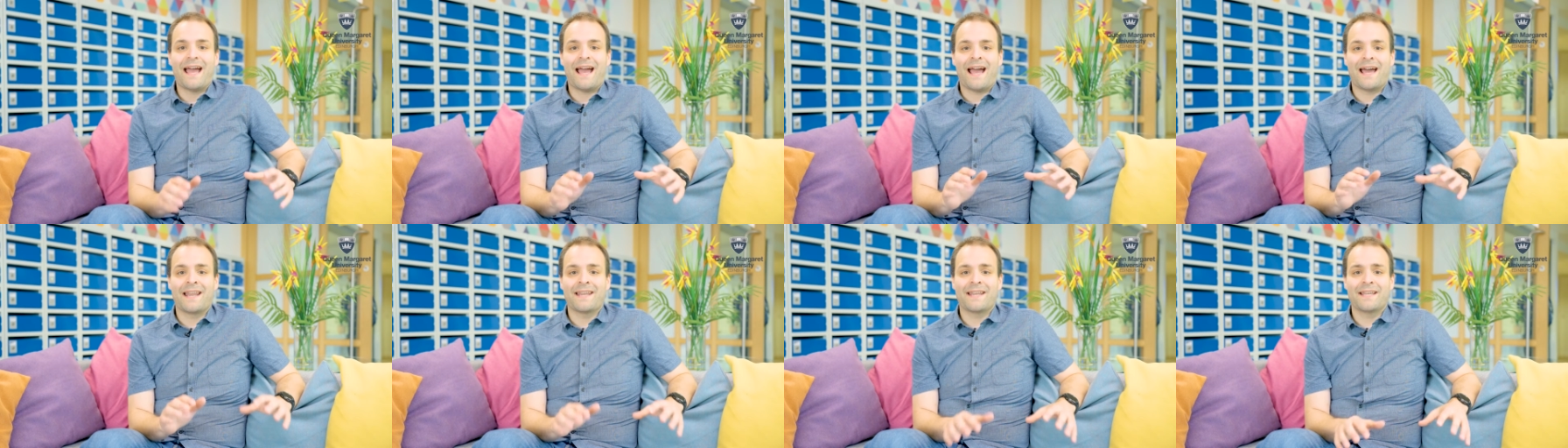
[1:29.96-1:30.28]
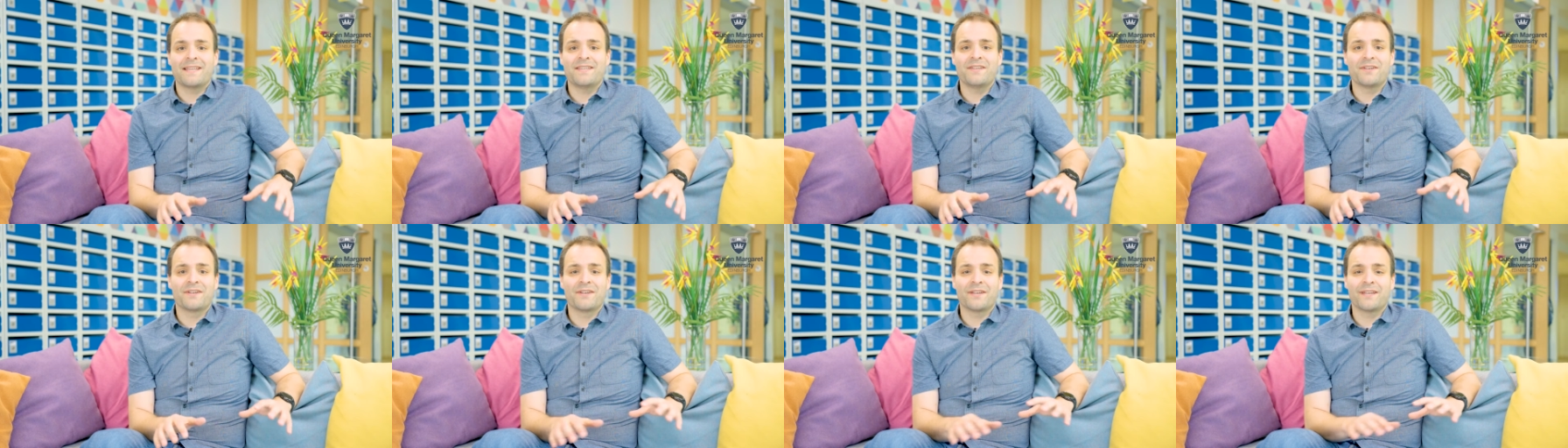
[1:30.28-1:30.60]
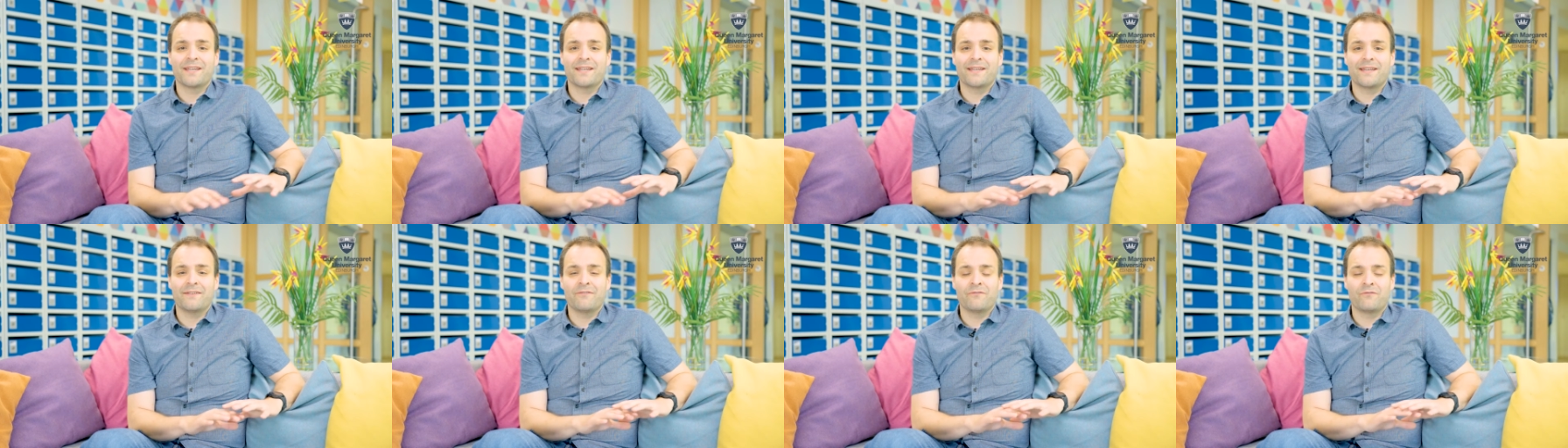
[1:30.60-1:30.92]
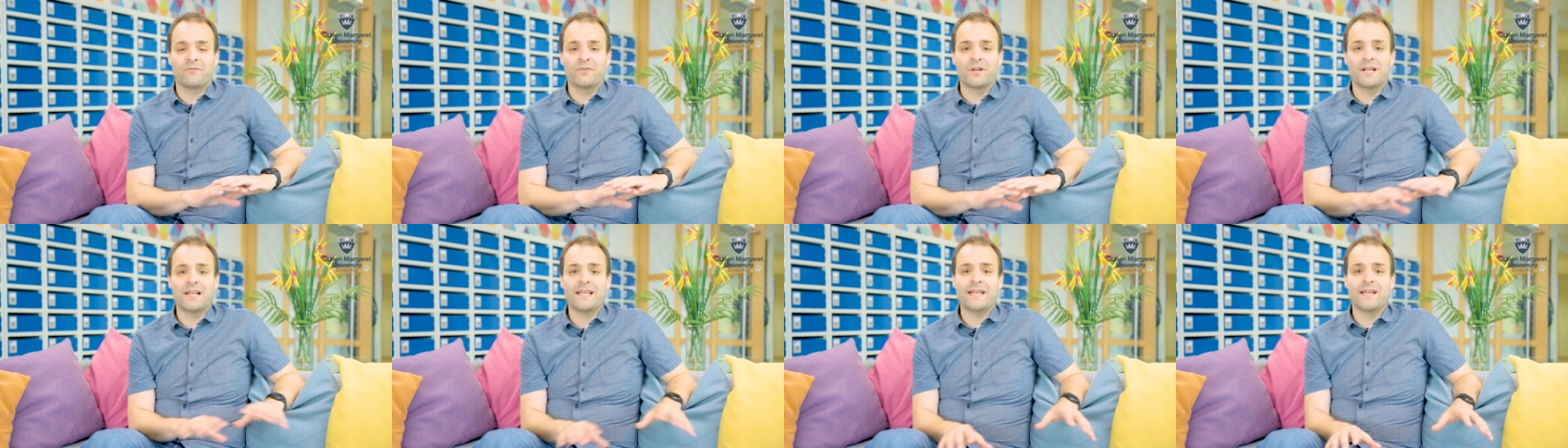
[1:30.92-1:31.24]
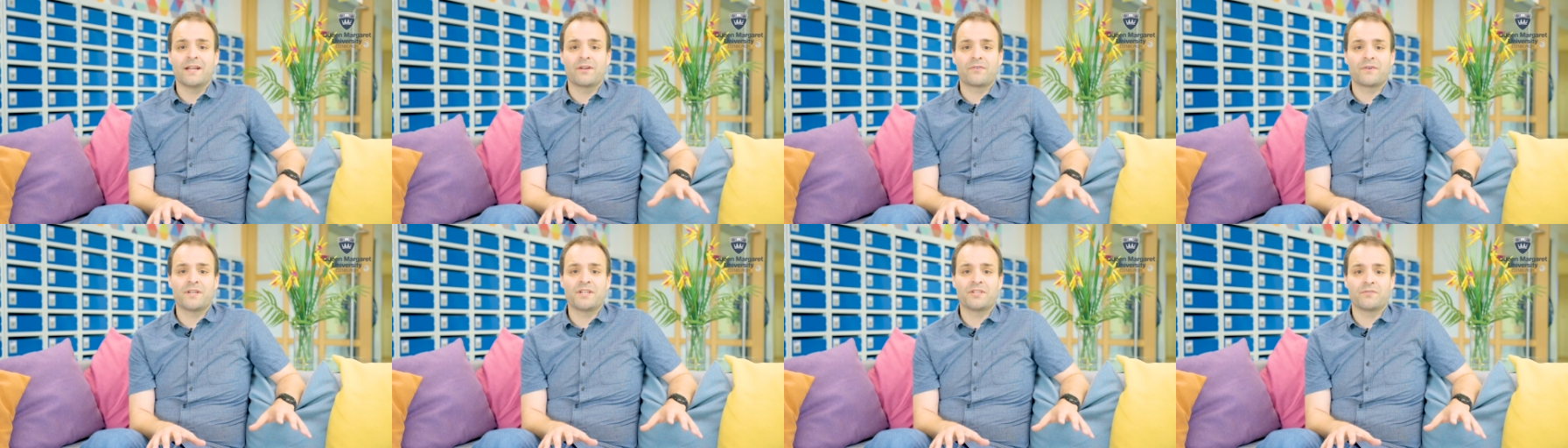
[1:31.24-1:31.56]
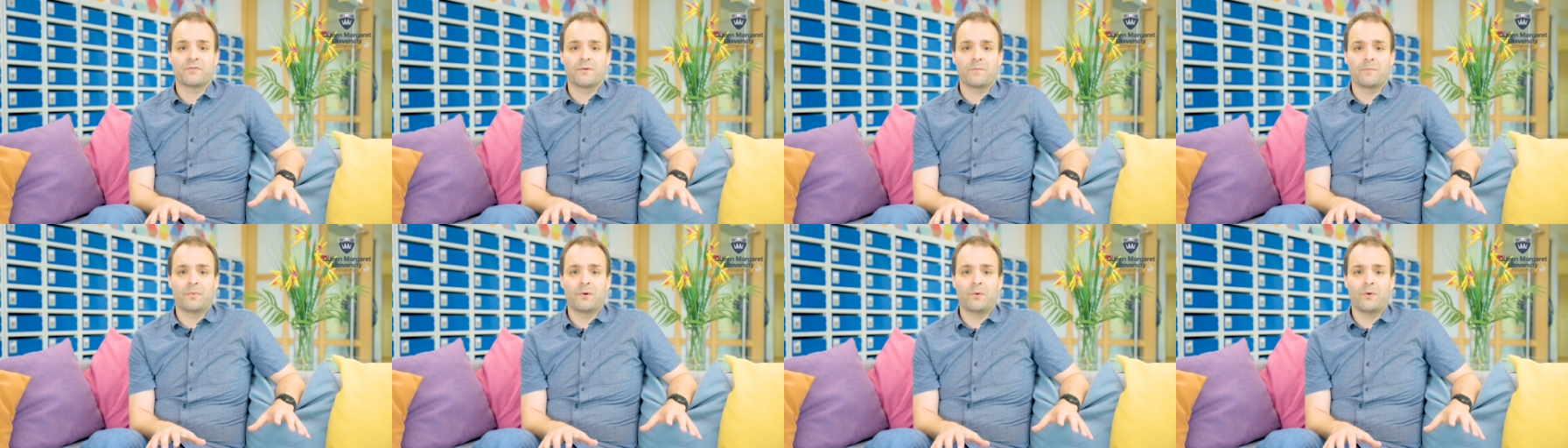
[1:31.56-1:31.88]
And then you can really increase
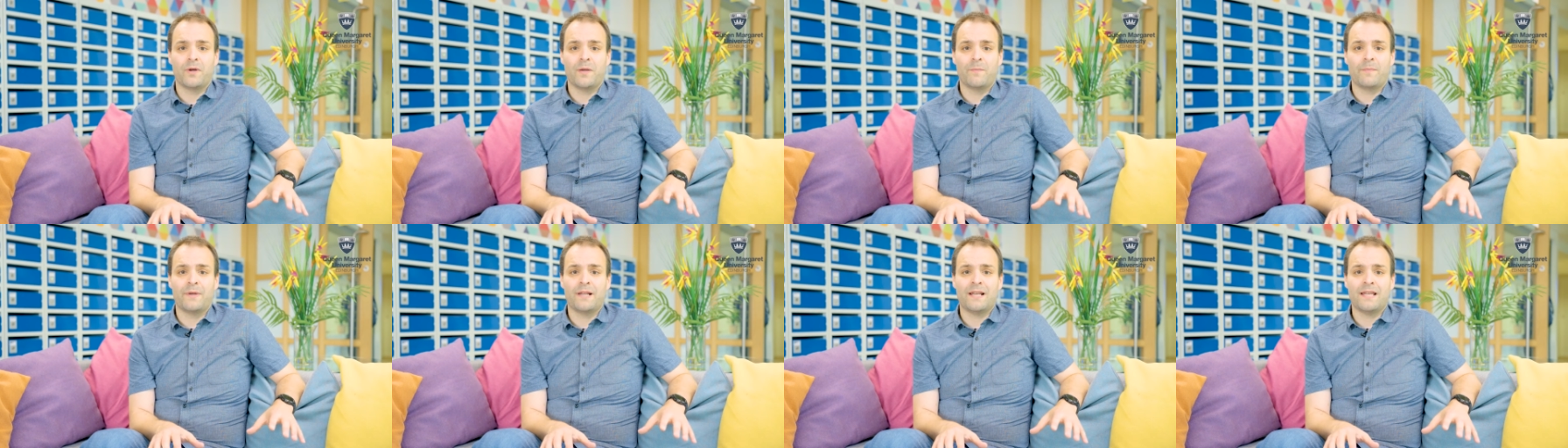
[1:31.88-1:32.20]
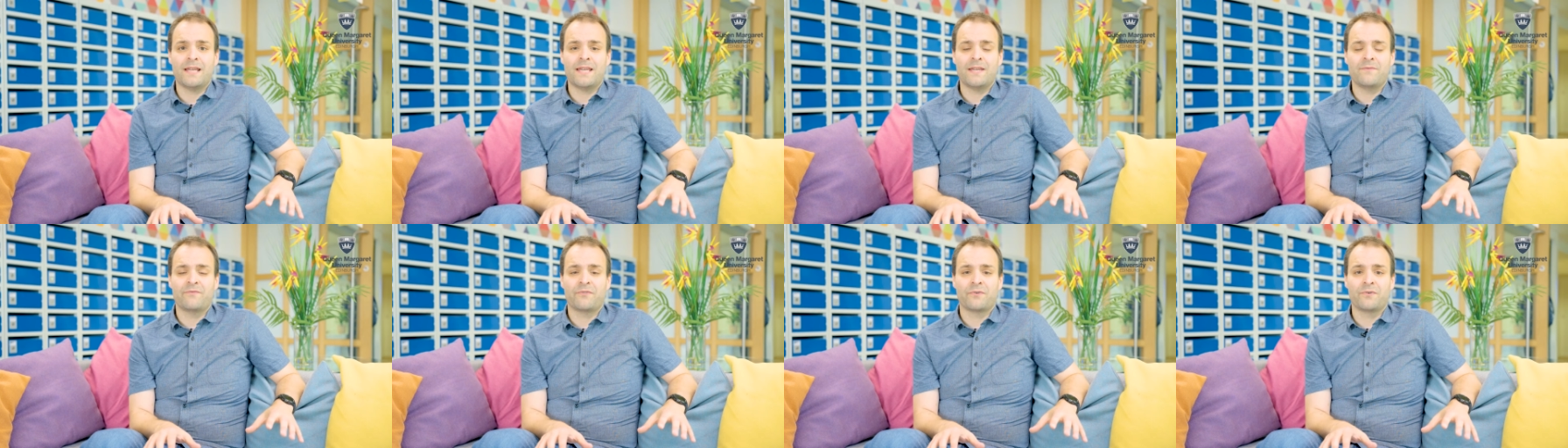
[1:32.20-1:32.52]
your employability